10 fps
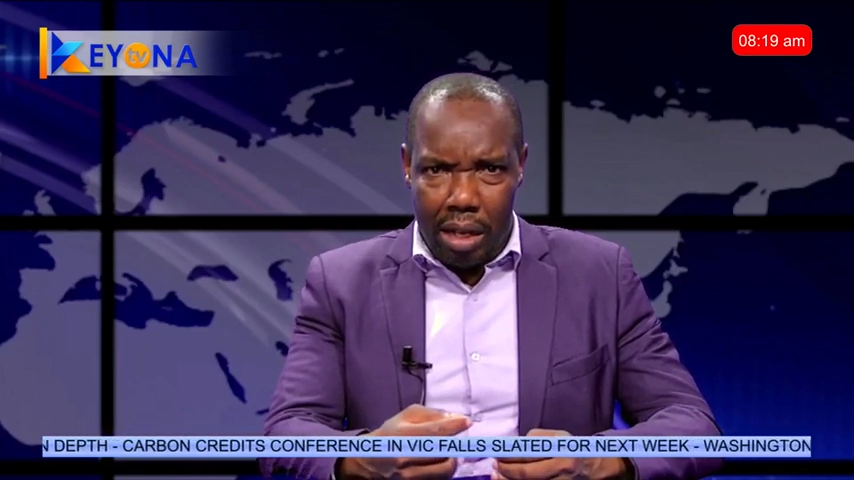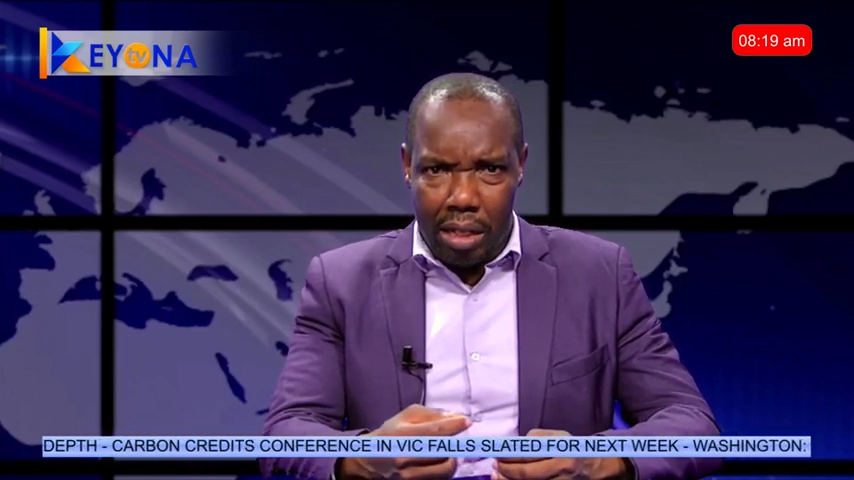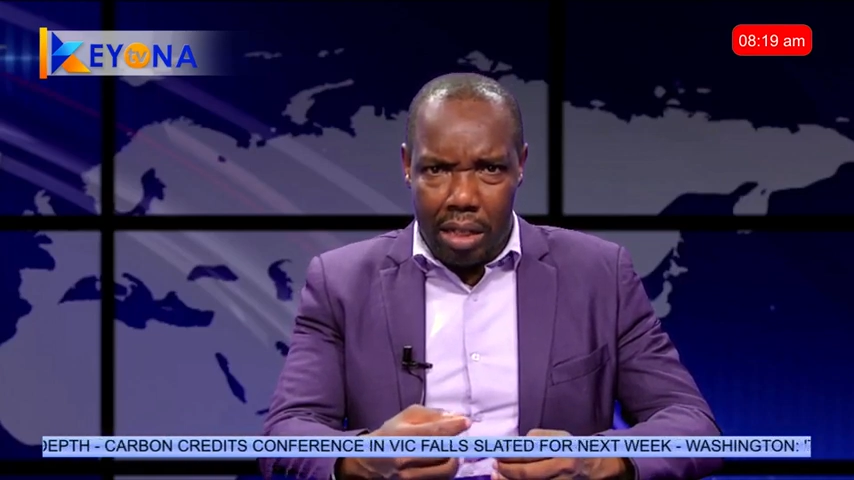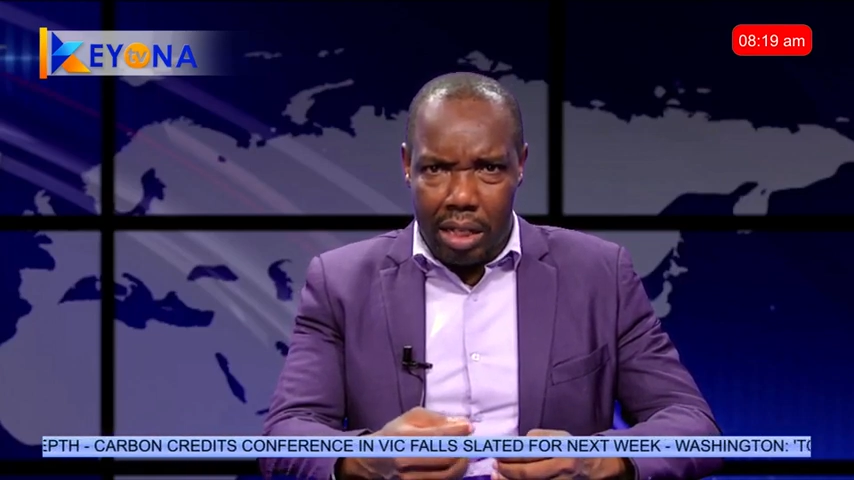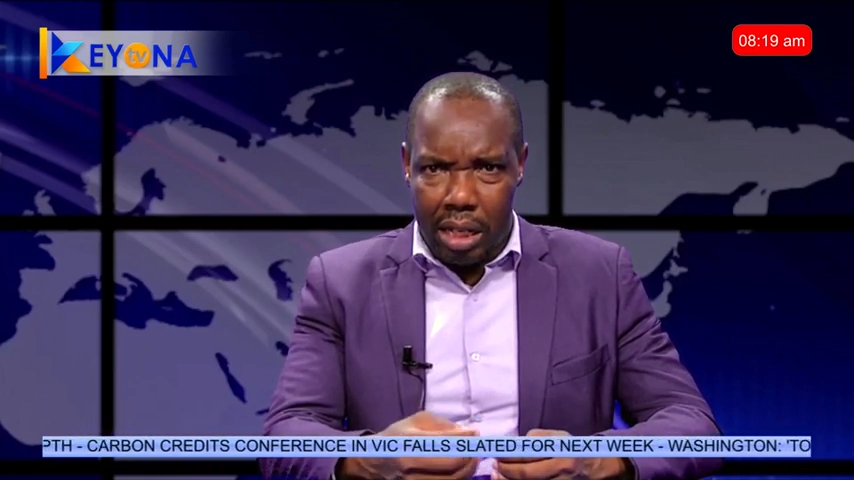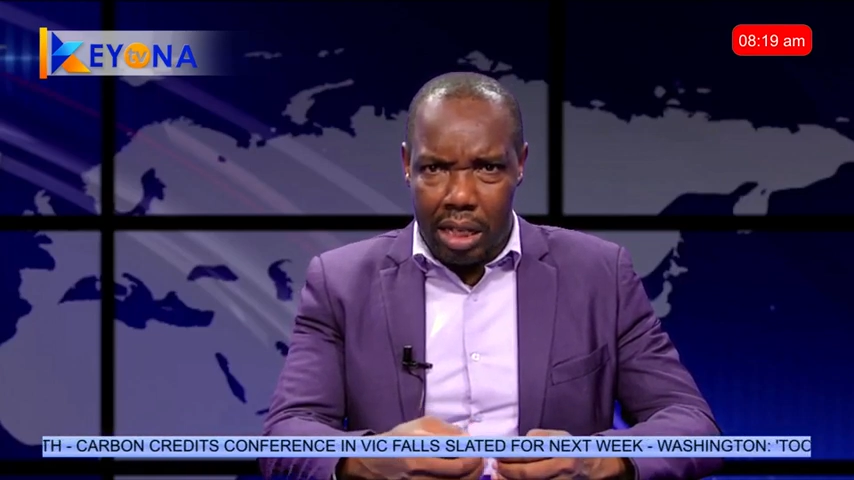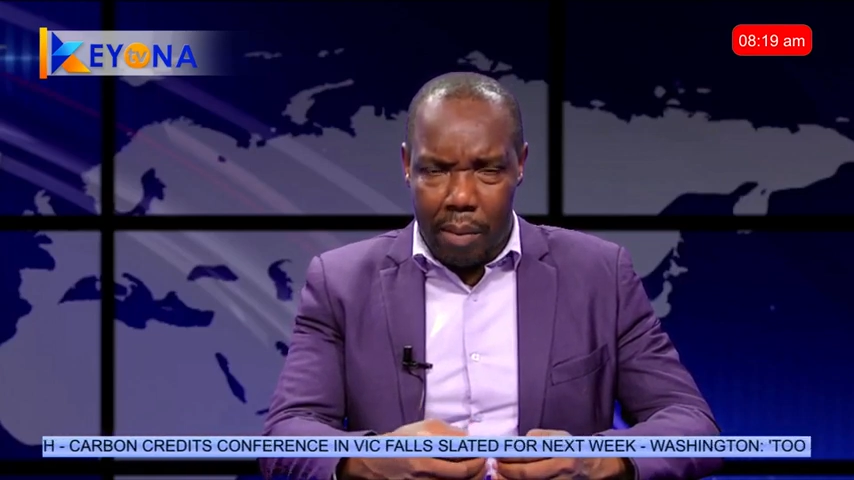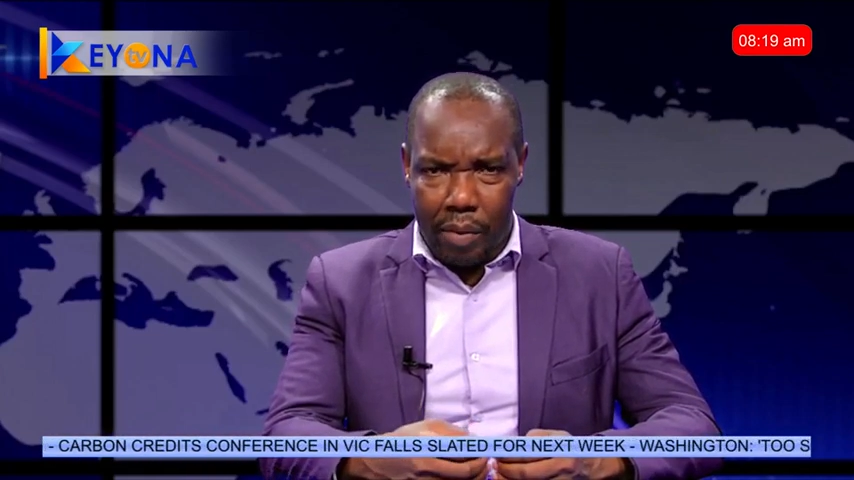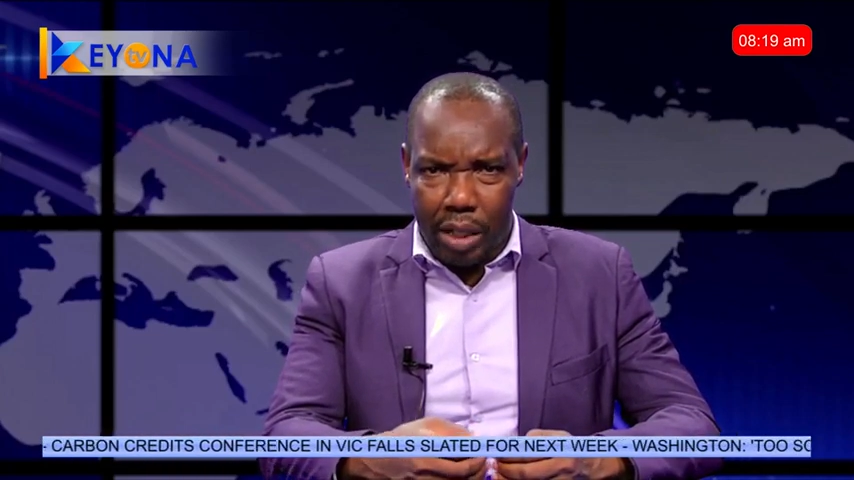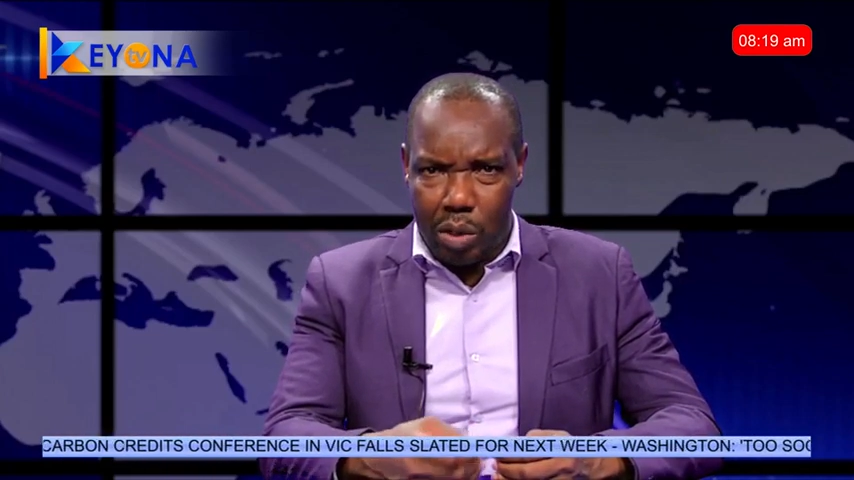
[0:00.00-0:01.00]

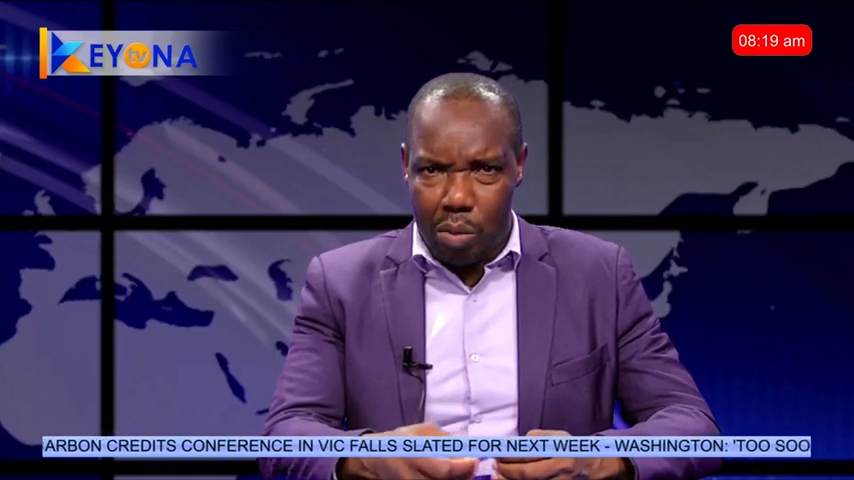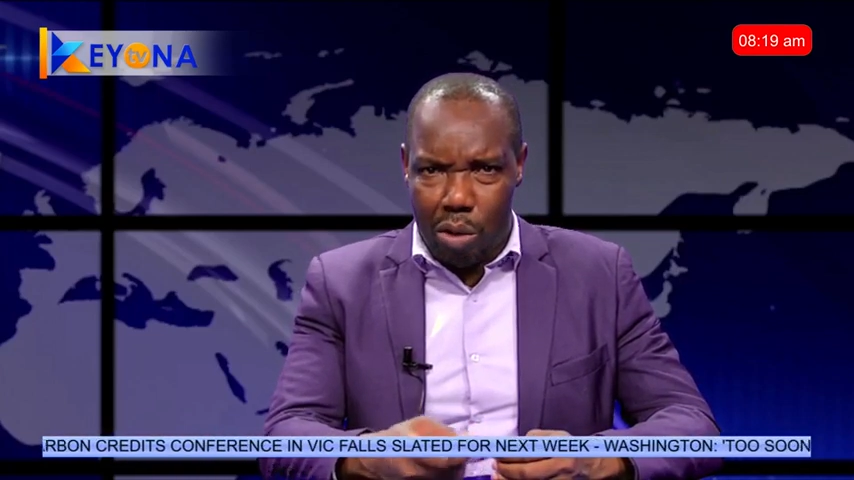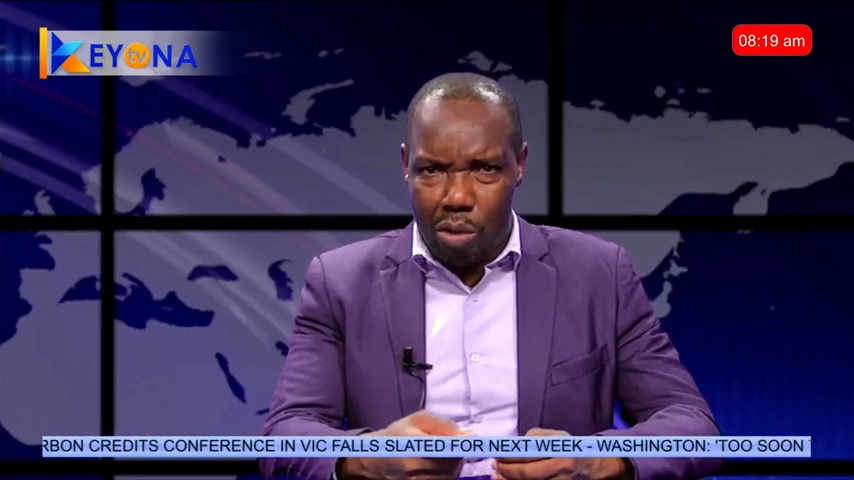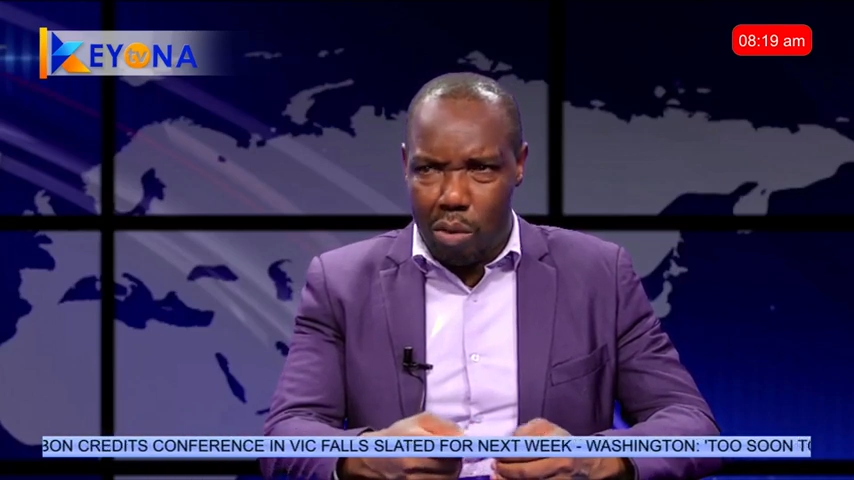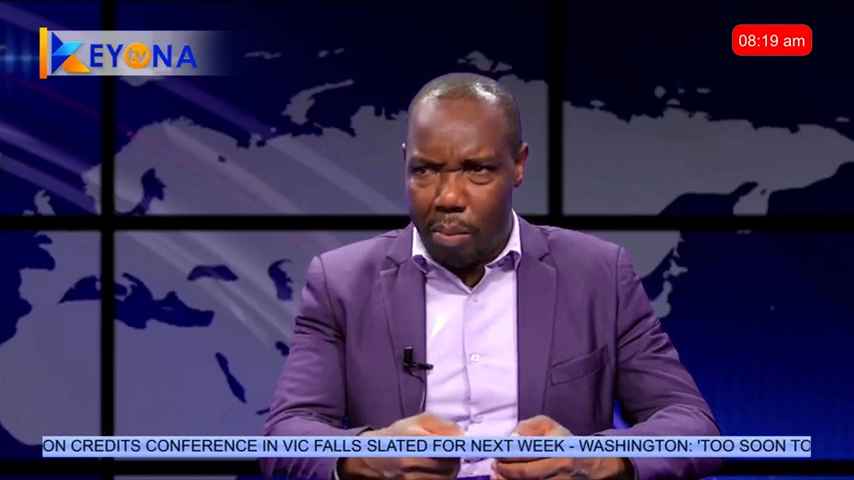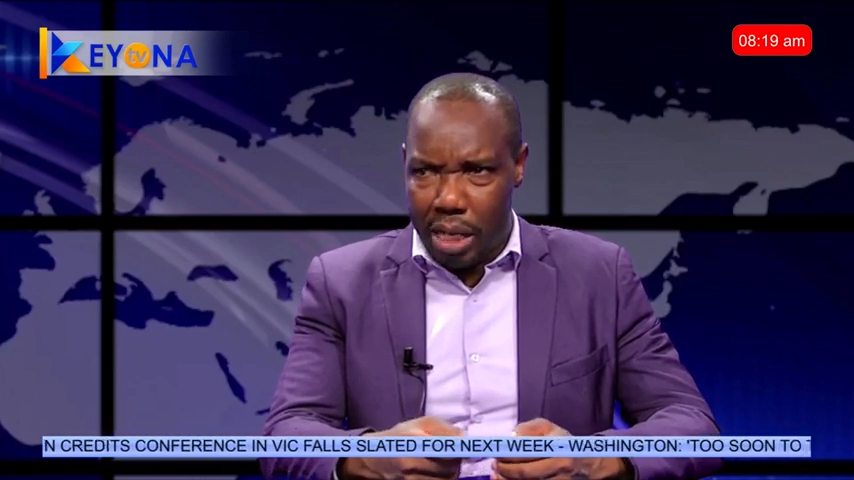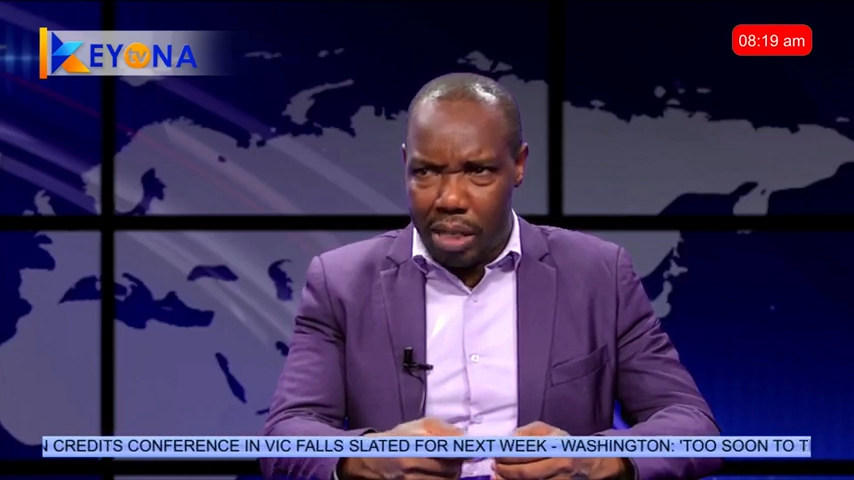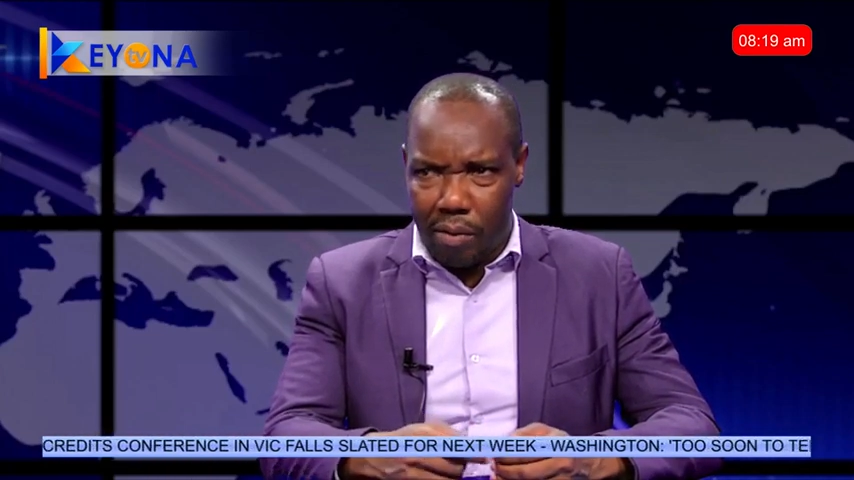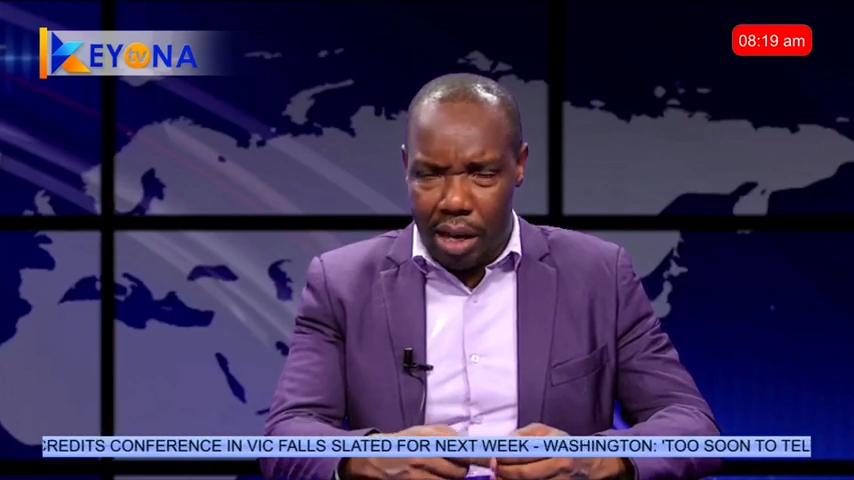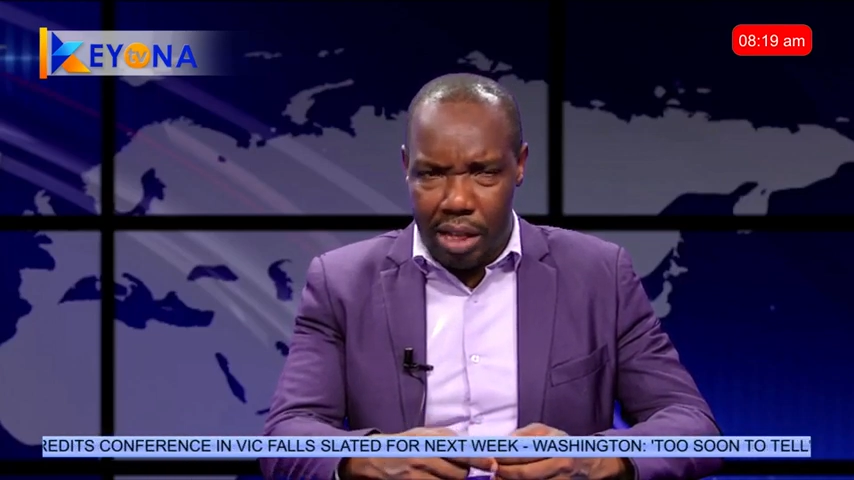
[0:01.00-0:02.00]
something small to pacify